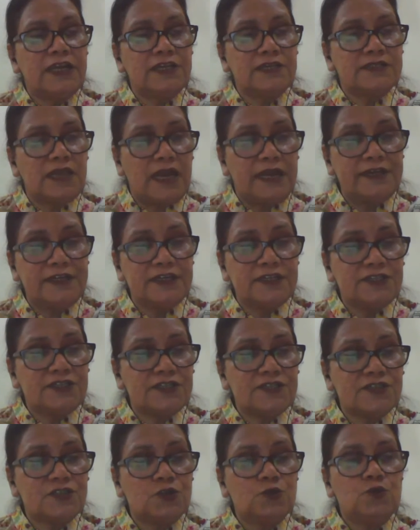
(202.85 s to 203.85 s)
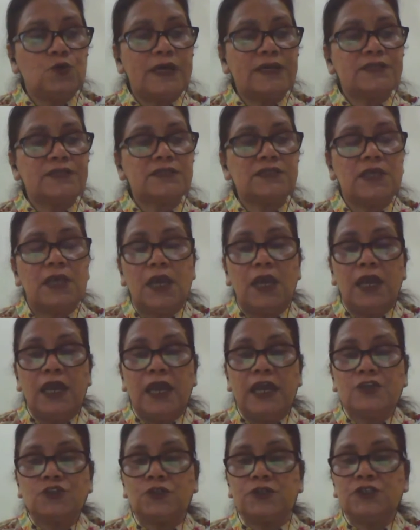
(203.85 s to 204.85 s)
that is IDEAGIST, who has
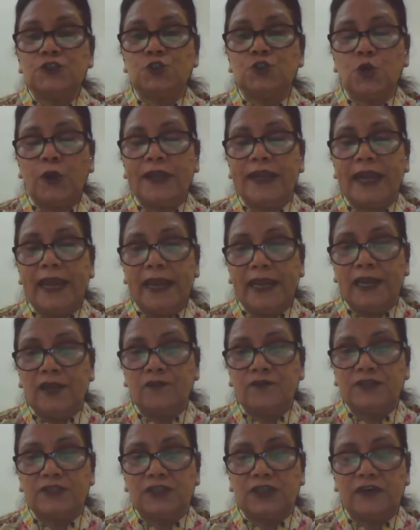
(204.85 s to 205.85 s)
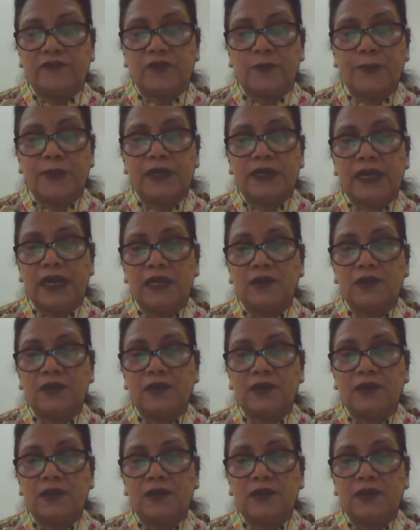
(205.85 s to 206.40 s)
actually joined hand with the government